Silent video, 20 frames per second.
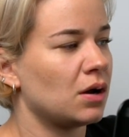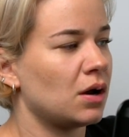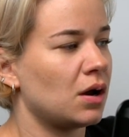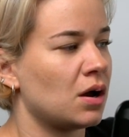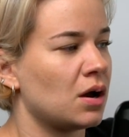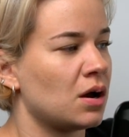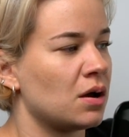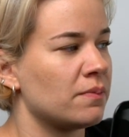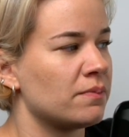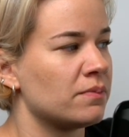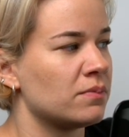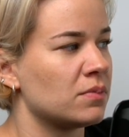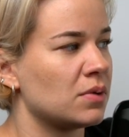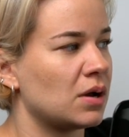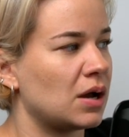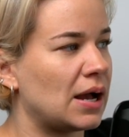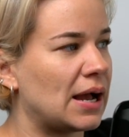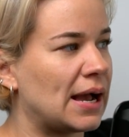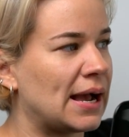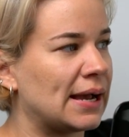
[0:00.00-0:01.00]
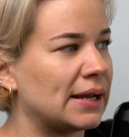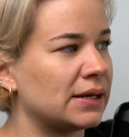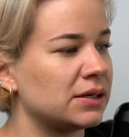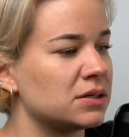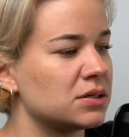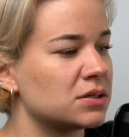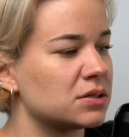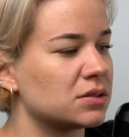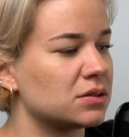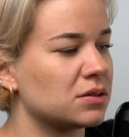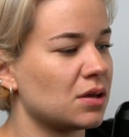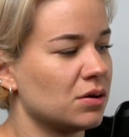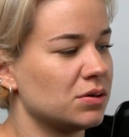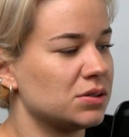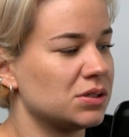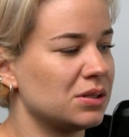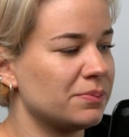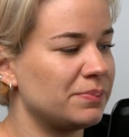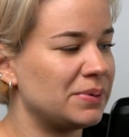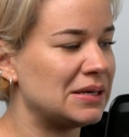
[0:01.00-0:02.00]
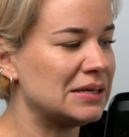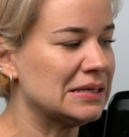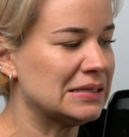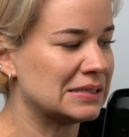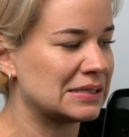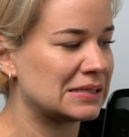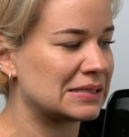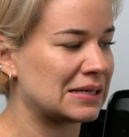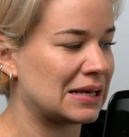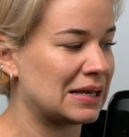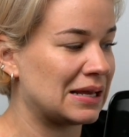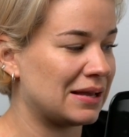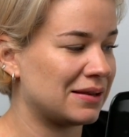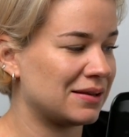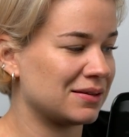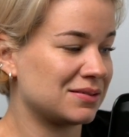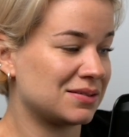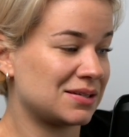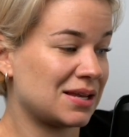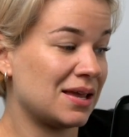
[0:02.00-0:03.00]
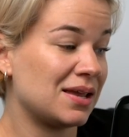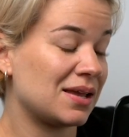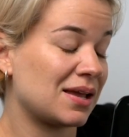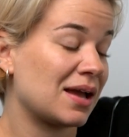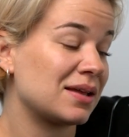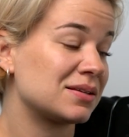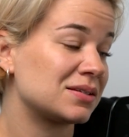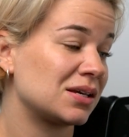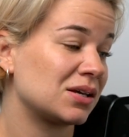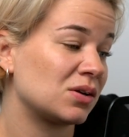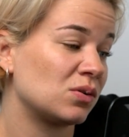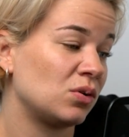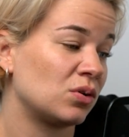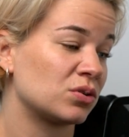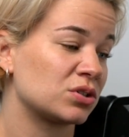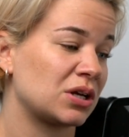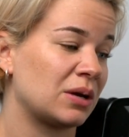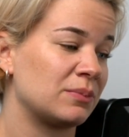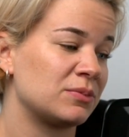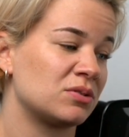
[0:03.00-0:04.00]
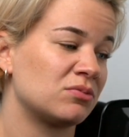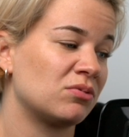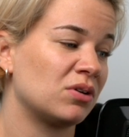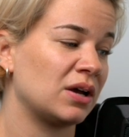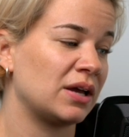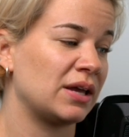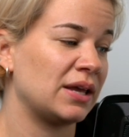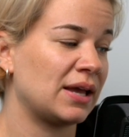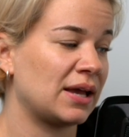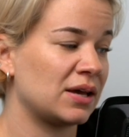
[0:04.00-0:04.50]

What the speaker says: And those are the pieces that can take a long time to write,